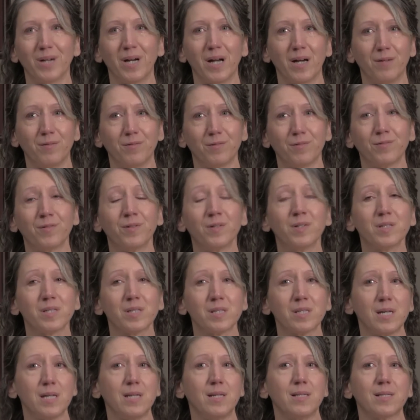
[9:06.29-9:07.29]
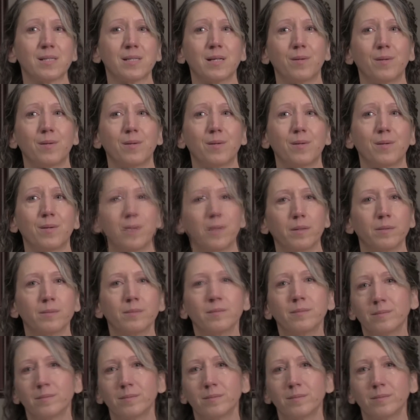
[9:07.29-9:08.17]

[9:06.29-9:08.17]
have seen someone